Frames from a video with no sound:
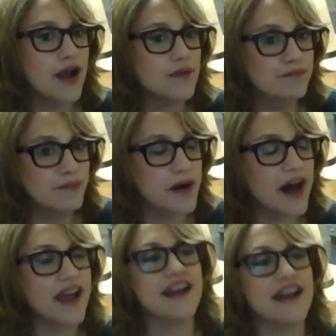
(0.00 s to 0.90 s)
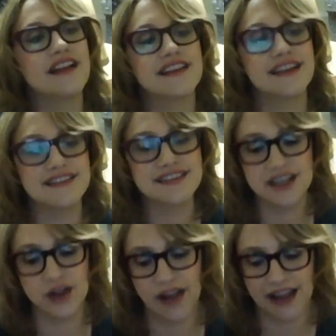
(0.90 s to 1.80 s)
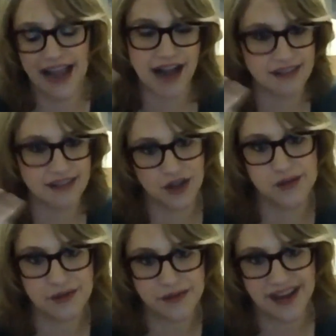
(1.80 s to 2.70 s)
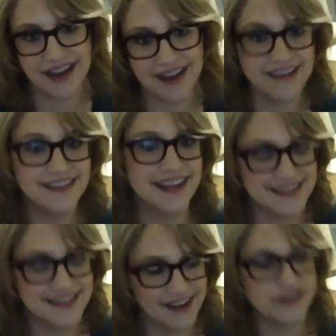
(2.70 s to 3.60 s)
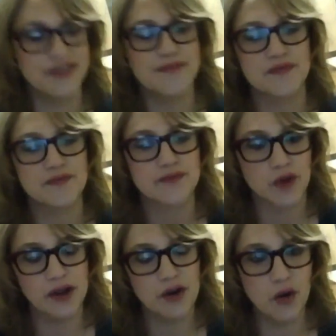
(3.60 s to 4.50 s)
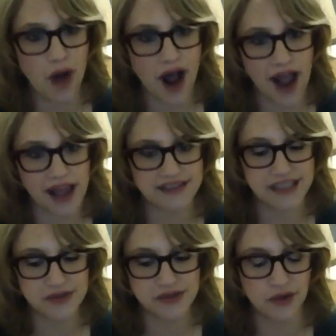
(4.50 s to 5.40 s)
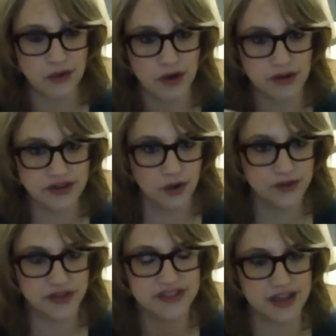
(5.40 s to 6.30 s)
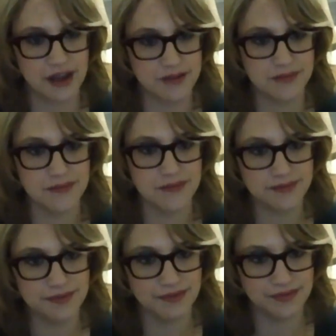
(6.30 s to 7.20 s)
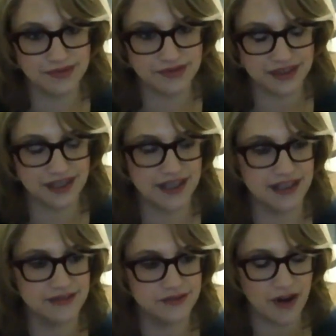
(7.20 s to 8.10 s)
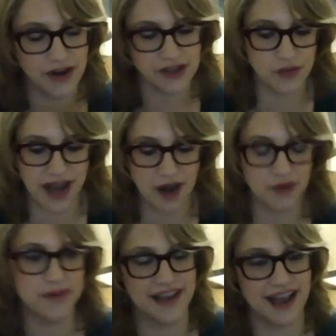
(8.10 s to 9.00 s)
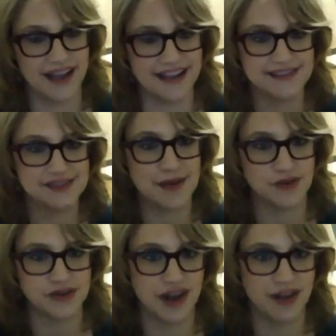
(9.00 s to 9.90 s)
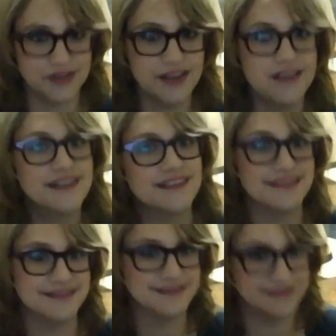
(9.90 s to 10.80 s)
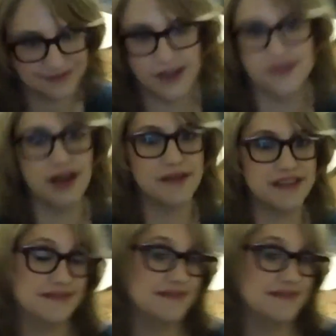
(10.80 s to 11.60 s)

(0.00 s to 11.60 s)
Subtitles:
but can still like act like a human being and stuff. We don't know why, because he was a full-grown adult at the time the fungus went out. But yeah, he's a special child of zombies.